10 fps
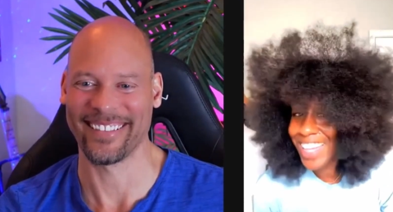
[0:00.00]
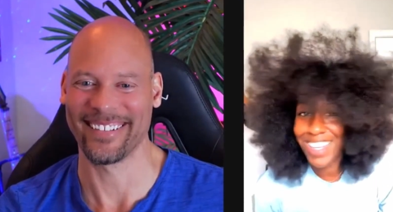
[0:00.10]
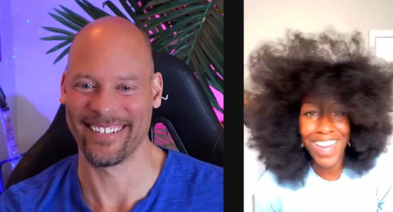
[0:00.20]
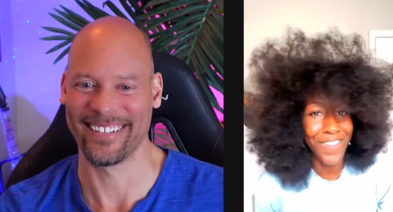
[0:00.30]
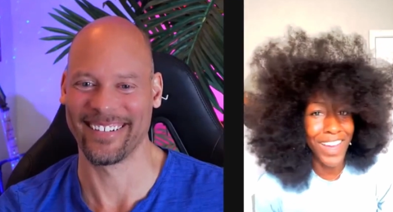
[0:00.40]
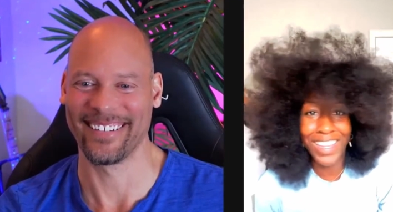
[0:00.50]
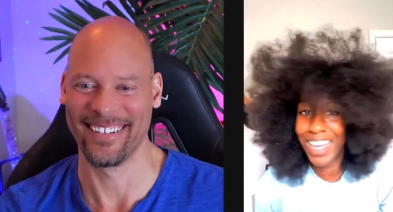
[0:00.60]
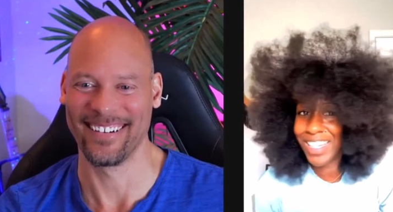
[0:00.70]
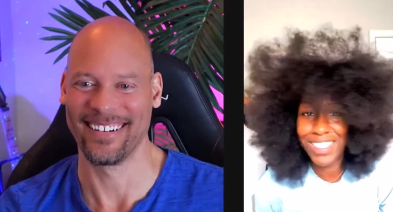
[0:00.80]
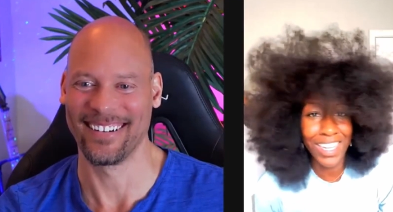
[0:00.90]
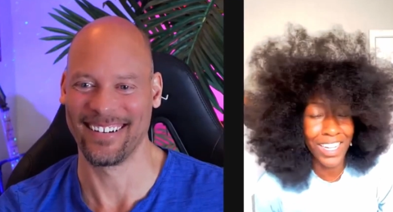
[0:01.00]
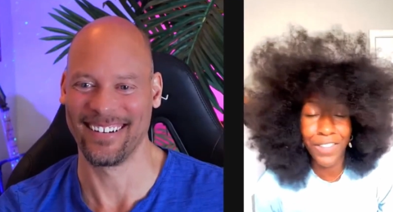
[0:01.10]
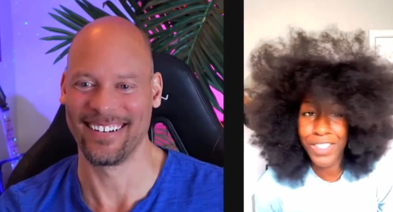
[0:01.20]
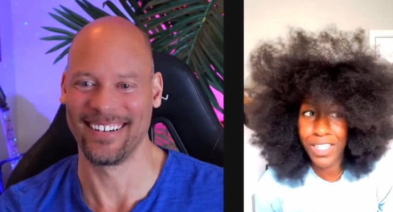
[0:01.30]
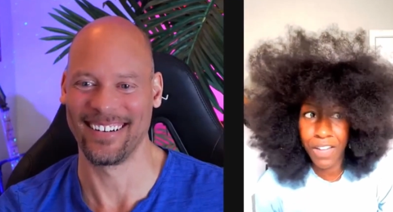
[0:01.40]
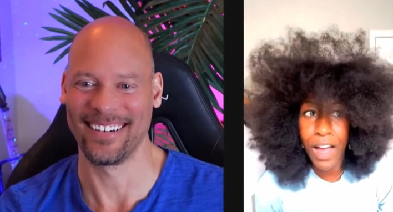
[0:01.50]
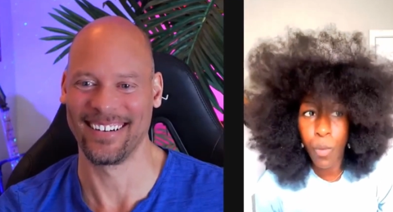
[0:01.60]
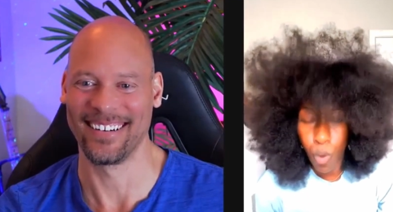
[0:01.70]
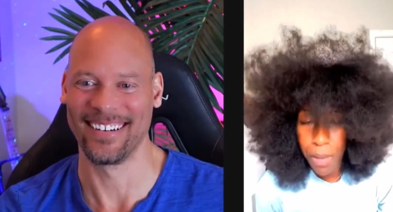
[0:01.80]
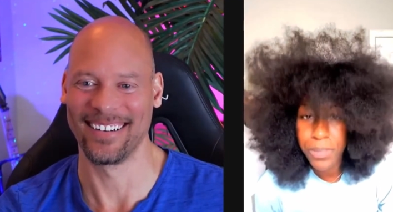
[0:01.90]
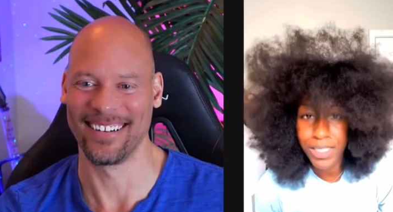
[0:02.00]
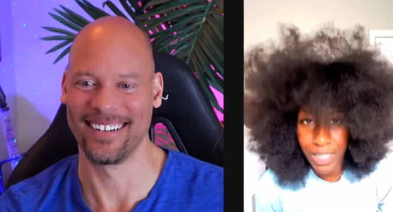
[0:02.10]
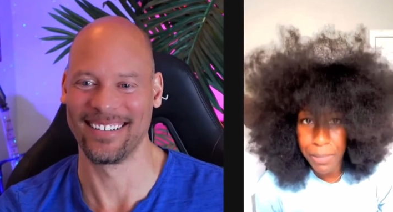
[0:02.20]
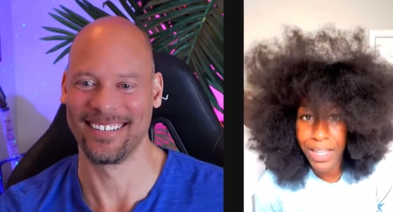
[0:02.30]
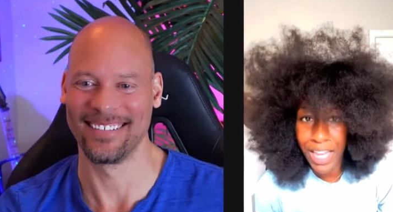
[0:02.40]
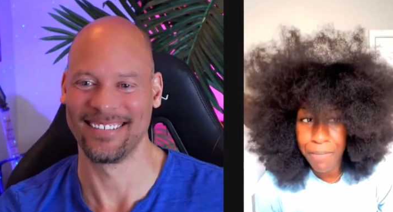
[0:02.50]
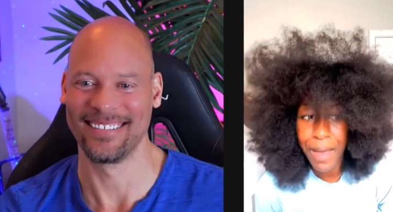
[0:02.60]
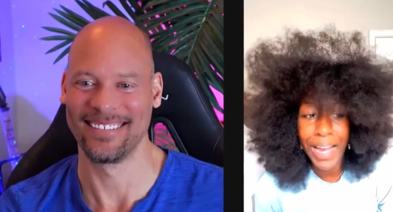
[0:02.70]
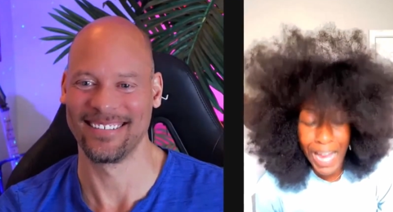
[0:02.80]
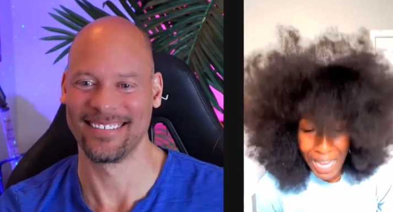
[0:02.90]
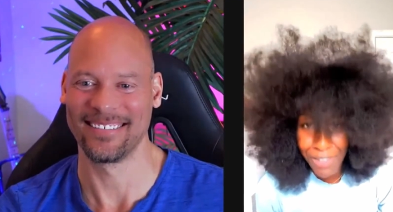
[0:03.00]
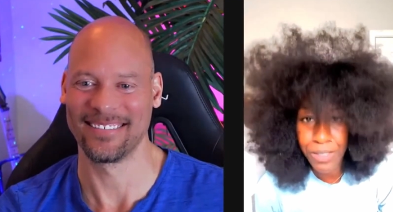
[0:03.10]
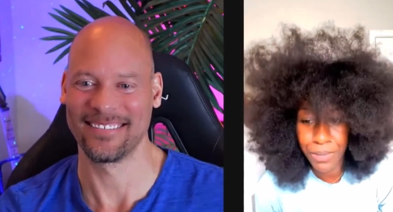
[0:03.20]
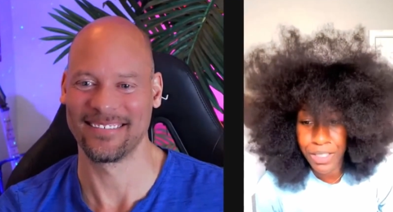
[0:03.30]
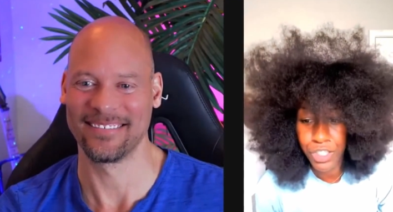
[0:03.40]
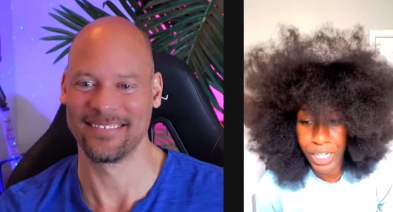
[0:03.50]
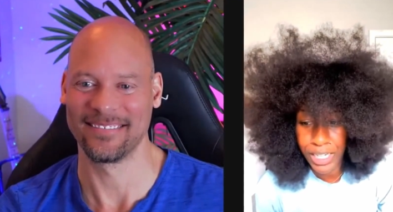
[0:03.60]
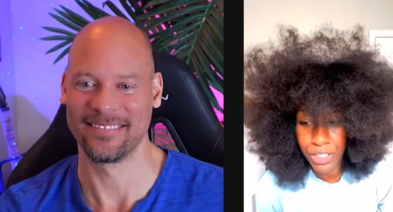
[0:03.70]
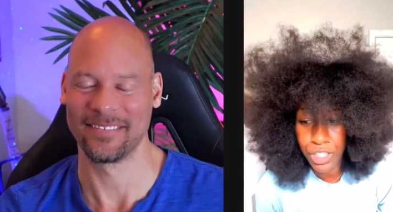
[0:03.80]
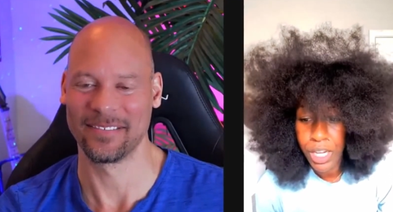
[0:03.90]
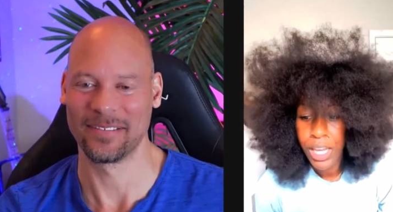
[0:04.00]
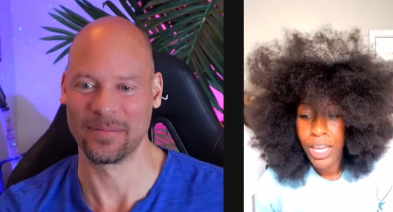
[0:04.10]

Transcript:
Speaker 1: And then I finally had to say, enough is enough. I want to take my life back. I have to be the change.